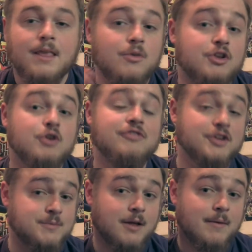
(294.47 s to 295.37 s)
With the new
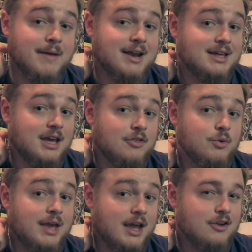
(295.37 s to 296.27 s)
field spell by Bandit Keith, you
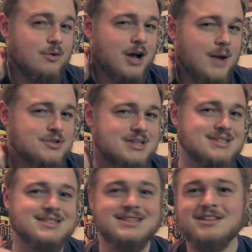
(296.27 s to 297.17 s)
can do options.
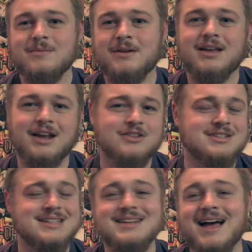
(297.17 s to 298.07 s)
It's a little bit, like,
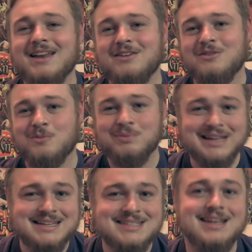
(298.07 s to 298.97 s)
it's not
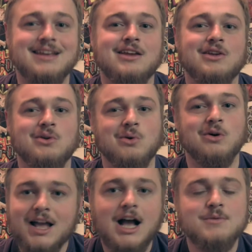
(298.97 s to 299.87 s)
replacing
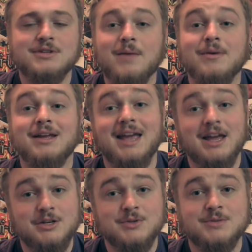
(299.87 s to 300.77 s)
your Cosmo Town, but it
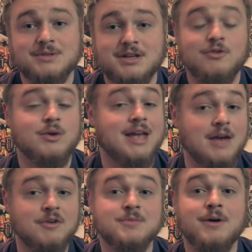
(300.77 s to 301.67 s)
can do some stuff. You
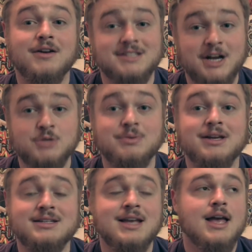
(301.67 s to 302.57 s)
can run some Pot of Desires
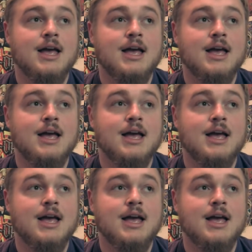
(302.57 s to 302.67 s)
plays.